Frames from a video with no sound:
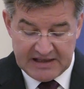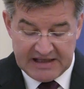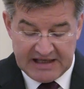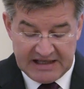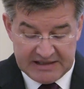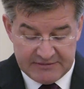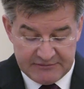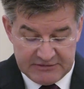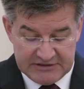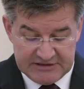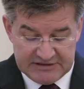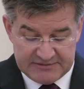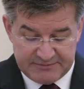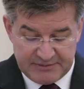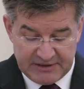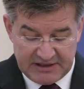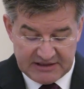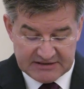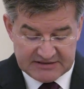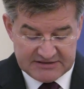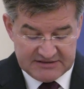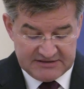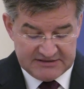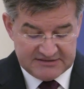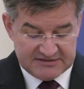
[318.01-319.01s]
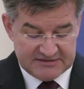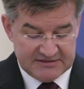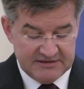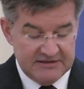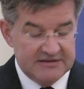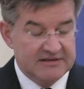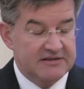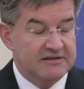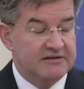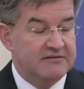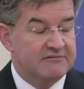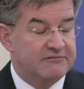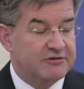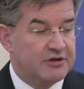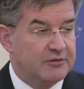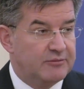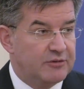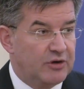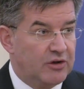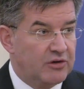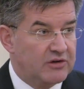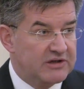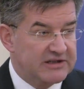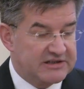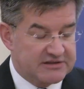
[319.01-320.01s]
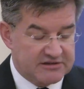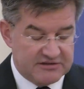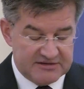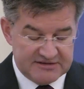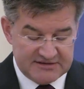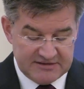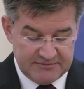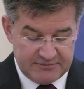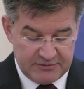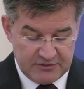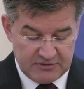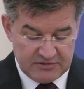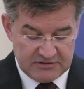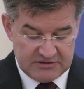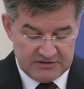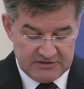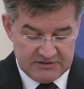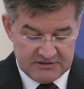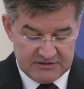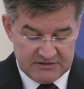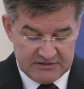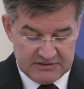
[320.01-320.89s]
and we need partners from all across the board.